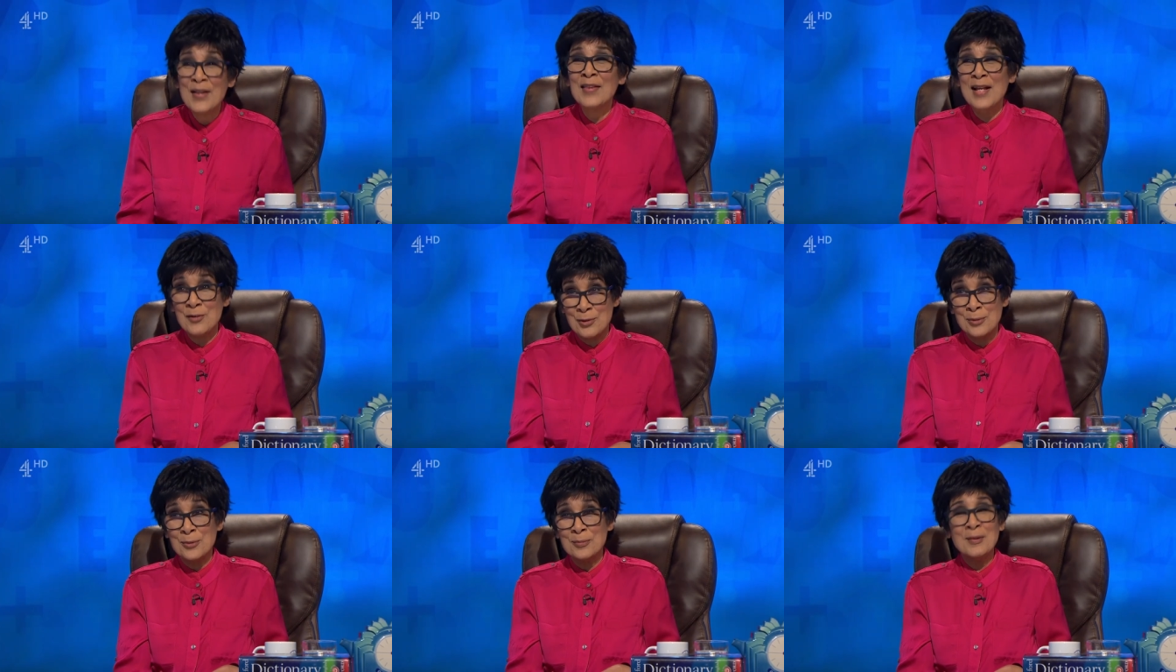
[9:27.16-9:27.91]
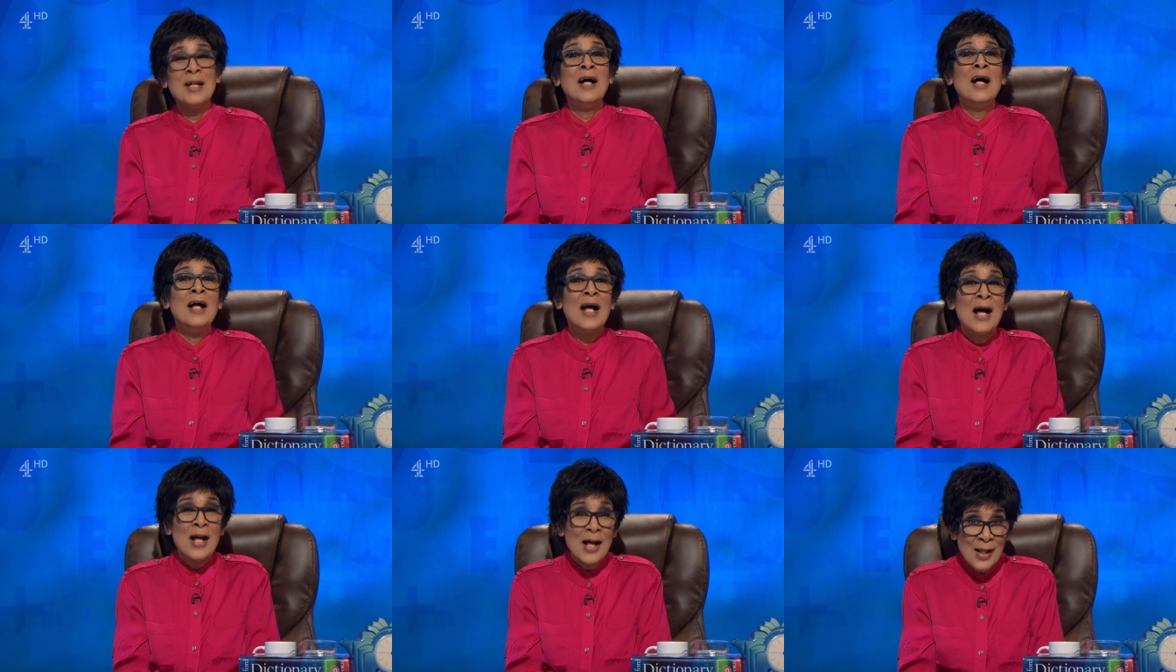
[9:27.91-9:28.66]
That's cool.
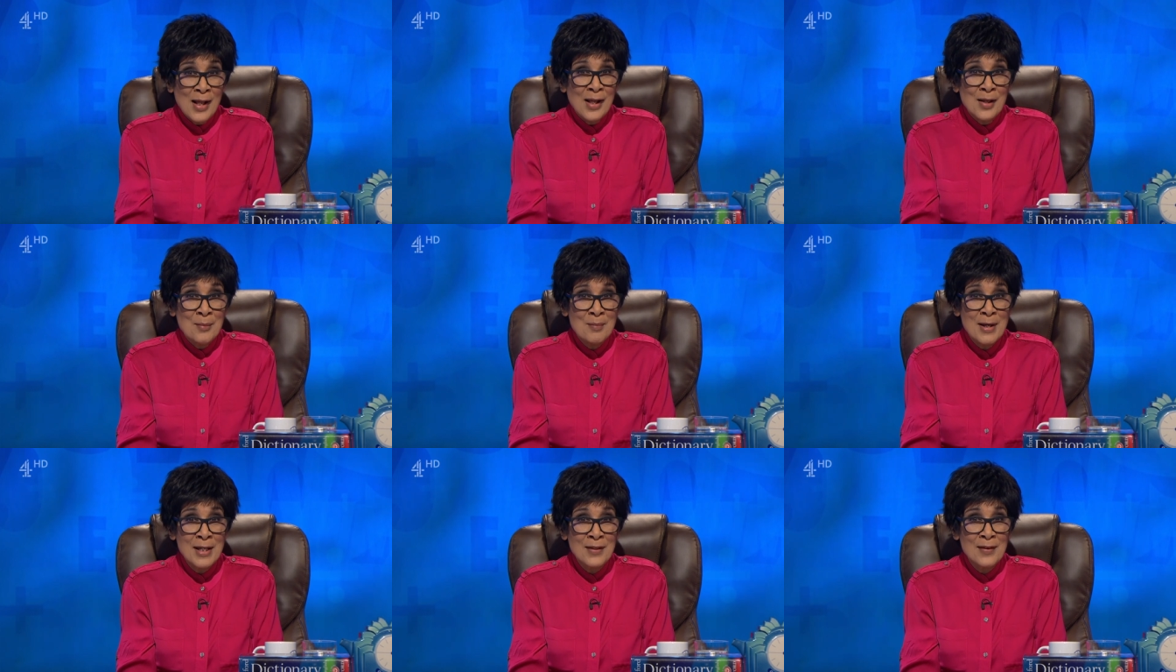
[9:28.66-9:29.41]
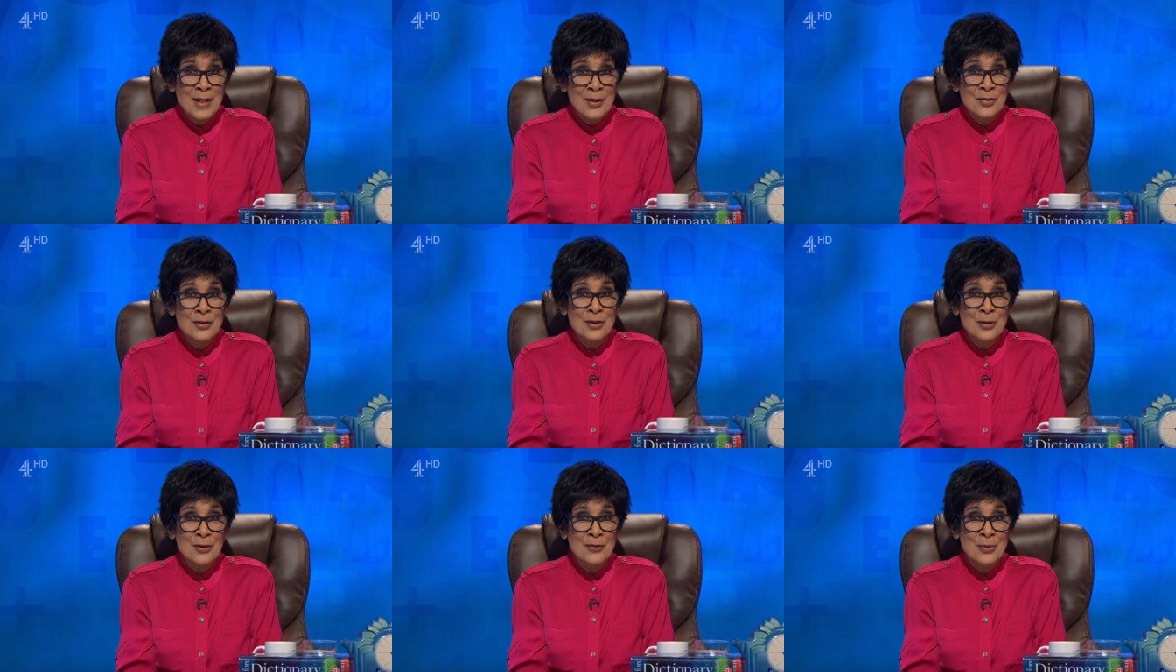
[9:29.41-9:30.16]
Many thanks to
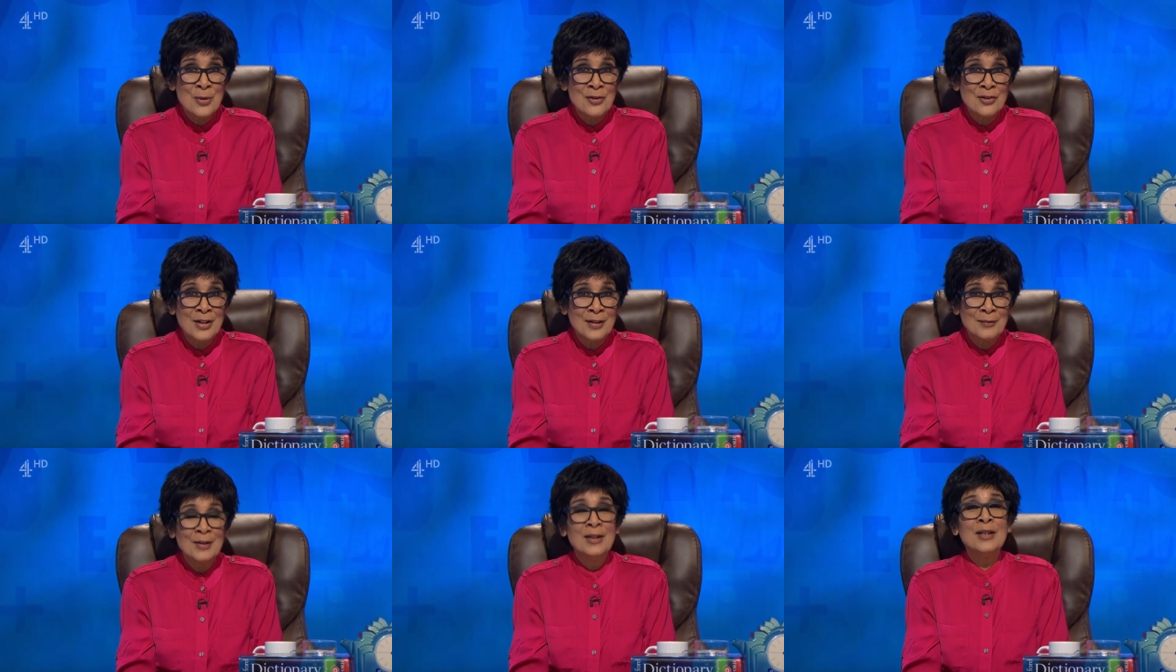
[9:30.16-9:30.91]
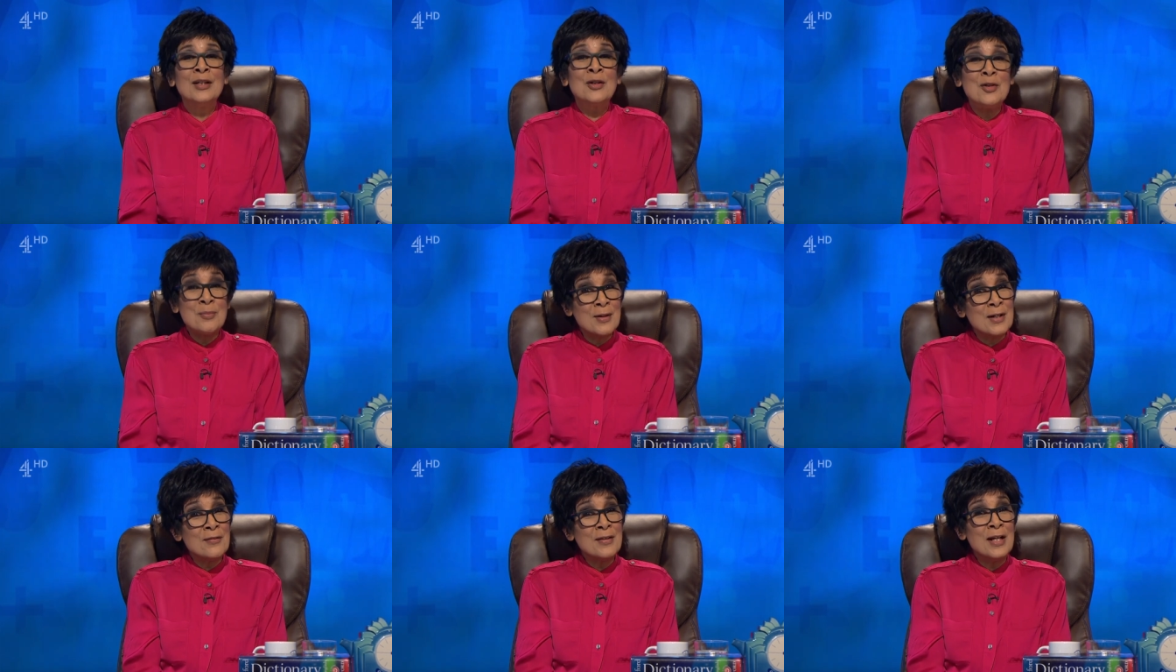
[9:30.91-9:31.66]
you for watching.
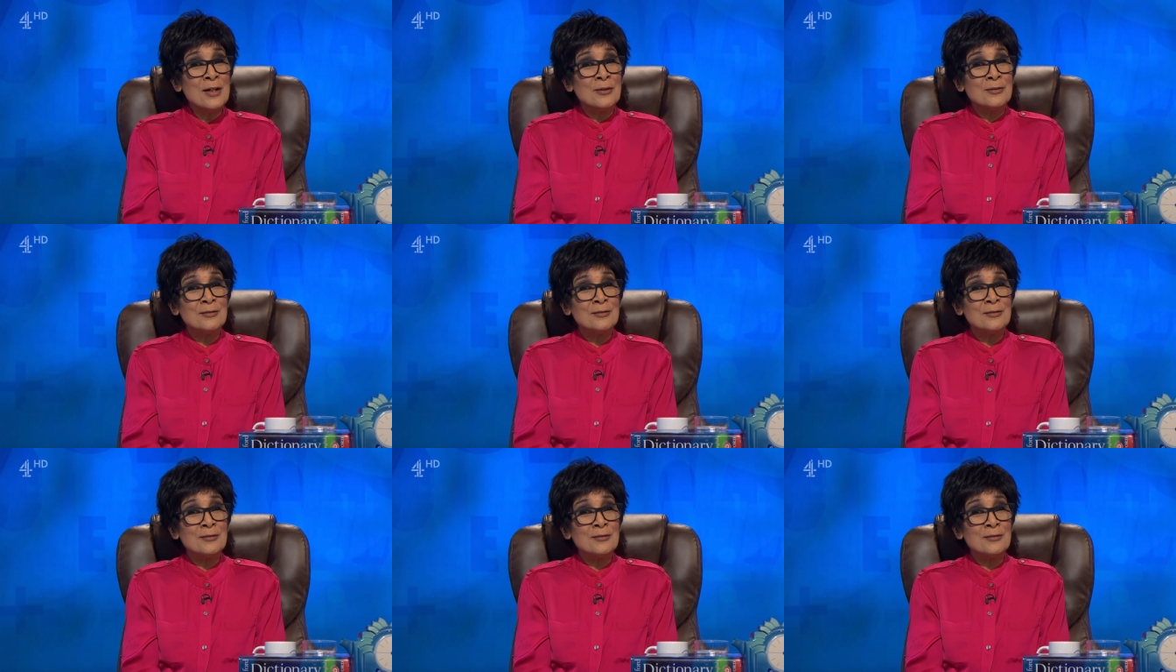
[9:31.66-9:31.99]
Goodbye for now.